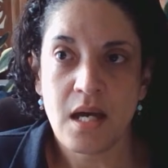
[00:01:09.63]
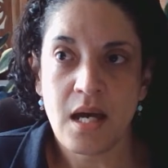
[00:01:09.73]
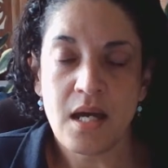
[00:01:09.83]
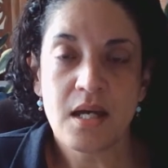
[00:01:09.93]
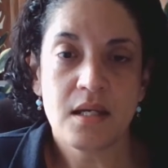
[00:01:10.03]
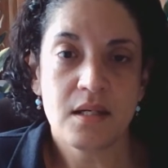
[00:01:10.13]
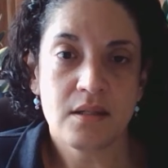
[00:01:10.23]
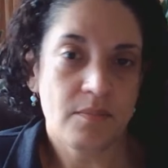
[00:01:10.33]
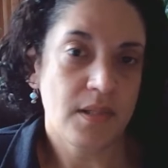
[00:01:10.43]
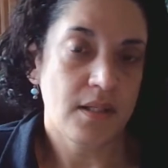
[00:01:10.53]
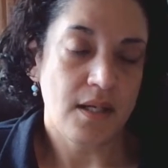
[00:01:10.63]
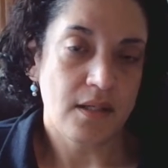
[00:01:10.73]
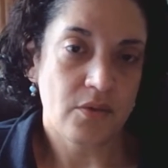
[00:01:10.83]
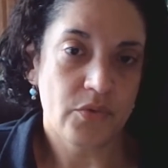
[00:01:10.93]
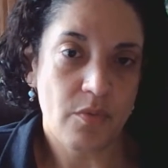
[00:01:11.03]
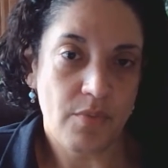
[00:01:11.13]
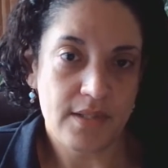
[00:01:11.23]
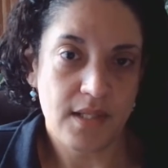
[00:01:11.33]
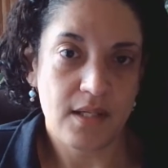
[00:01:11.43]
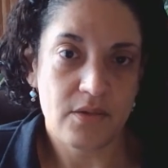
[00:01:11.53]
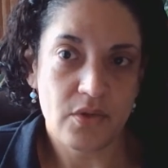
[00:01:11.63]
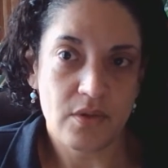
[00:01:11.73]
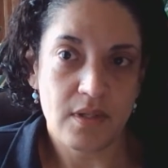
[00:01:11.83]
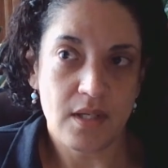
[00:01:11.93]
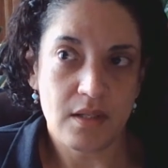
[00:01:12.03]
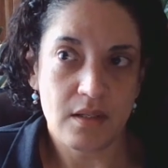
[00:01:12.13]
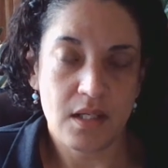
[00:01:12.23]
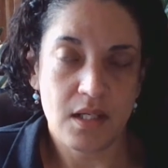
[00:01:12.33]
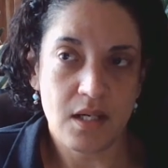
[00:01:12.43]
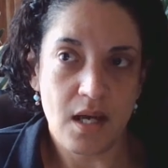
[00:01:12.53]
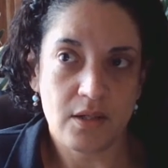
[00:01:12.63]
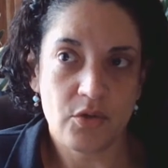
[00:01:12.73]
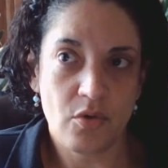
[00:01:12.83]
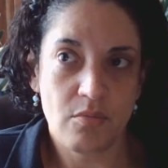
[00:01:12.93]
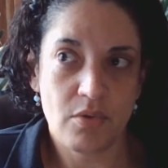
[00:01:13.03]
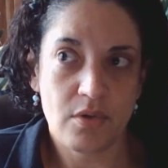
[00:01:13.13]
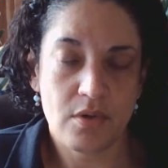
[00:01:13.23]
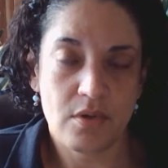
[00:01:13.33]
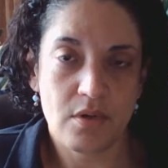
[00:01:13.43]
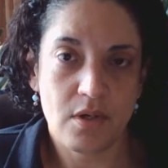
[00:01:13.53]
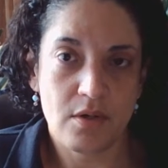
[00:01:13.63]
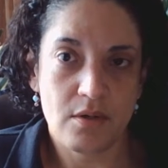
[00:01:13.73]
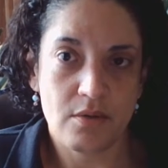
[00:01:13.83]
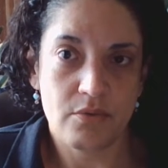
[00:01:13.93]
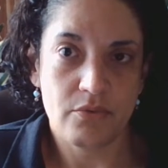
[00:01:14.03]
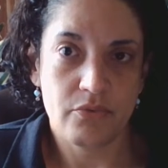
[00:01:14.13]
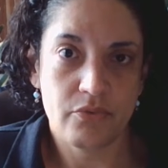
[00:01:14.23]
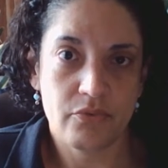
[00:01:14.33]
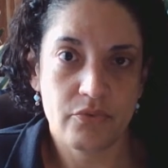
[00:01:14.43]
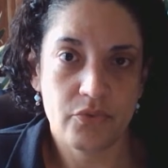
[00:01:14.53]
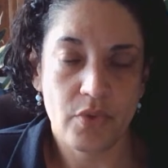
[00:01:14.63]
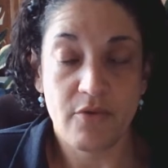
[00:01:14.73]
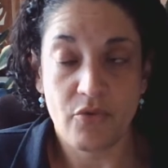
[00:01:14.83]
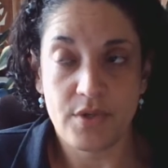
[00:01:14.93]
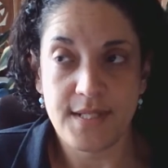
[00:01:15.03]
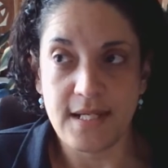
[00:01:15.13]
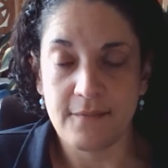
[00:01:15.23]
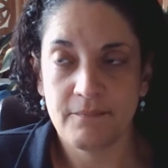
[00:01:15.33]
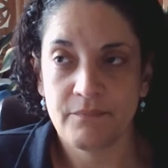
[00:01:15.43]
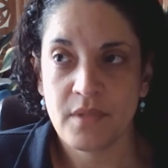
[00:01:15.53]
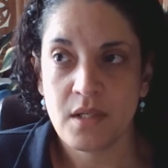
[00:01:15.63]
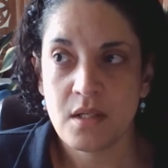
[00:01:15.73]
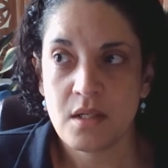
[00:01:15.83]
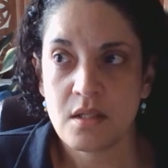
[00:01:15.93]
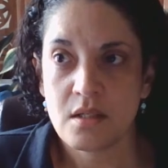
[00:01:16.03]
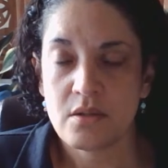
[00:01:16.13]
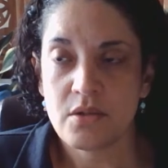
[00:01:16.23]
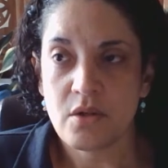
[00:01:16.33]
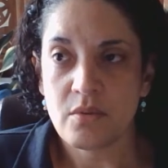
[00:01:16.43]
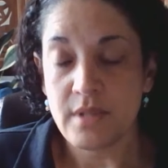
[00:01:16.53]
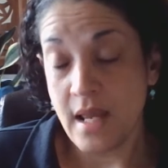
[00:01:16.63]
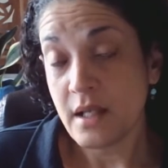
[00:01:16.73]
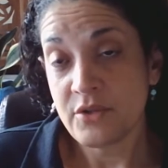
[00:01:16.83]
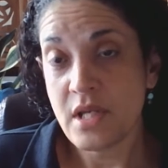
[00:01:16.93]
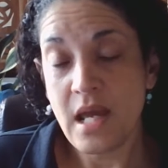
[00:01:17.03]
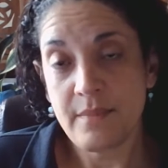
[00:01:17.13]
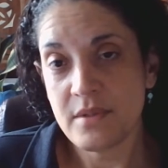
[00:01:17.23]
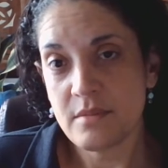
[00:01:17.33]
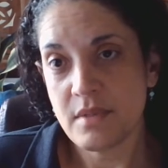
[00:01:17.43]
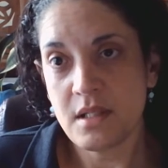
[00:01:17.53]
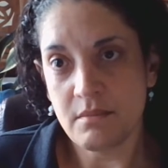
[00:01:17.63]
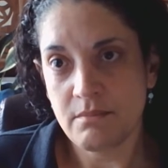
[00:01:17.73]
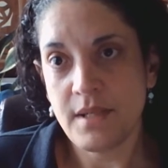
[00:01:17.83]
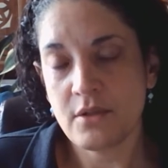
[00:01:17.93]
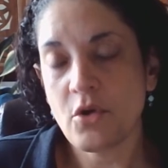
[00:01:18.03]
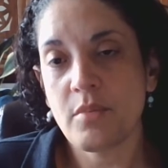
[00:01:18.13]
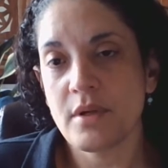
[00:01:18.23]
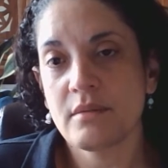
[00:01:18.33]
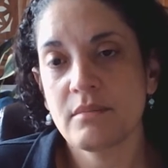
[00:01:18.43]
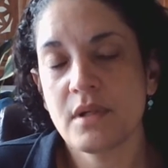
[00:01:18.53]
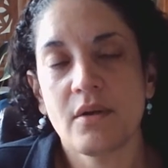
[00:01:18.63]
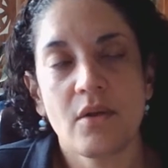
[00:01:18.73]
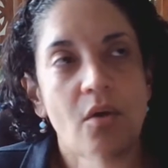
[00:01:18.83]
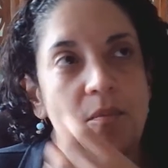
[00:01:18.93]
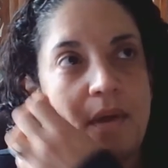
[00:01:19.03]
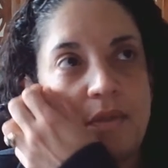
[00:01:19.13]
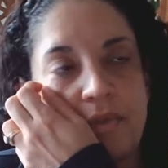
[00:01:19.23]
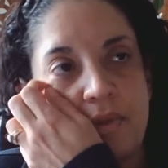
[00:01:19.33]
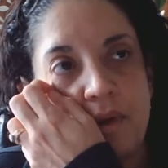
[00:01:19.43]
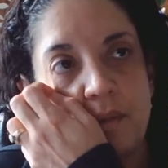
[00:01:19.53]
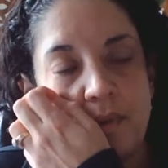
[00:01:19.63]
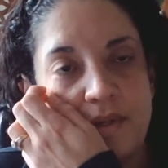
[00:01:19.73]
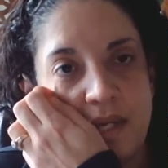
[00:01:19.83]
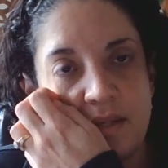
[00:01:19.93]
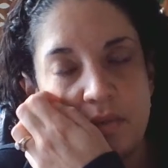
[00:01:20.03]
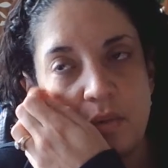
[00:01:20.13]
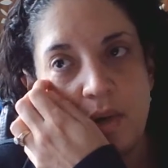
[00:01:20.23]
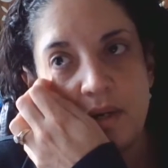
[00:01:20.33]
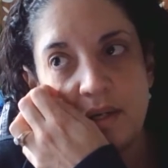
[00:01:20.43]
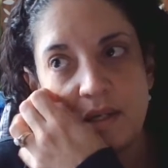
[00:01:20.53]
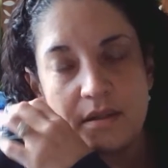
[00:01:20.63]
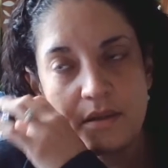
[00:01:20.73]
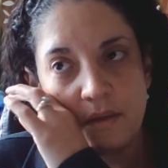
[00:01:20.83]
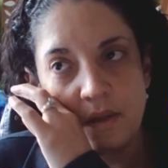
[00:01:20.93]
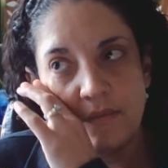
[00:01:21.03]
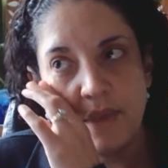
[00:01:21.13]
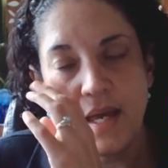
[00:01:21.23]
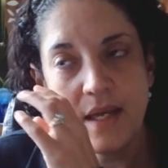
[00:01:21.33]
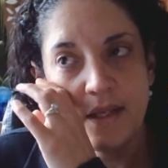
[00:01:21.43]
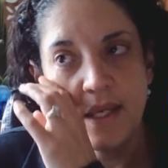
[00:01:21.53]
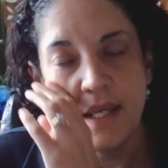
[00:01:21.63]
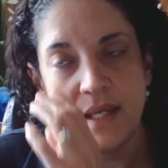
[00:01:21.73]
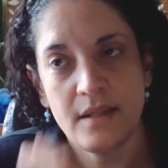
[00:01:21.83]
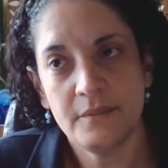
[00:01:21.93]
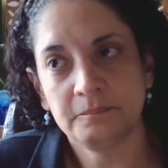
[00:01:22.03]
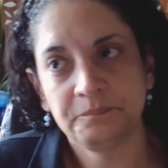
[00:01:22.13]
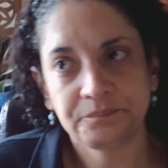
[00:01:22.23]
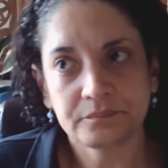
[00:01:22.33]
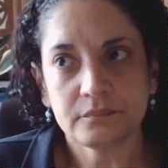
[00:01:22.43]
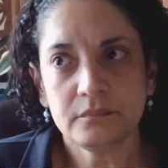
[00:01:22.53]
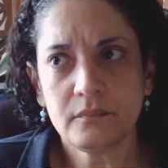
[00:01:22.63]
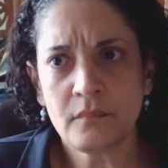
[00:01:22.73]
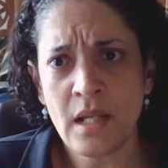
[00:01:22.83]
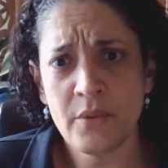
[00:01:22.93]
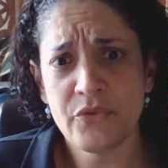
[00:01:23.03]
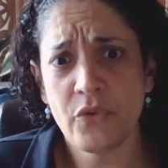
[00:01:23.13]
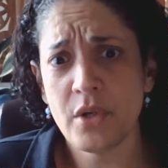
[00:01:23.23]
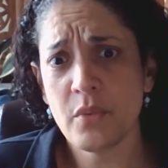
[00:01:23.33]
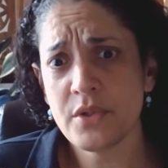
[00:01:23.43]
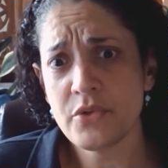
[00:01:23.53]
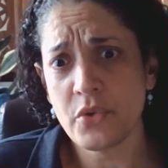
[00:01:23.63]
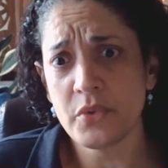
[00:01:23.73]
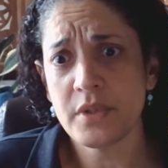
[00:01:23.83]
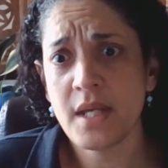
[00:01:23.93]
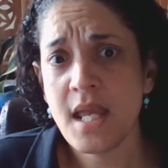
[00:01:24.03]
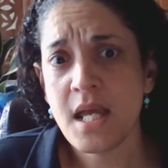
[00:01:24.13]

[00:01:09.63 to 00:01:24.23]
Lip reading: ended up being diagnosed with breast cancer in October of 2014. So it actually happened to be Pinktober, the whole month of breast cancer awareness and all of that. And I was 41 years old.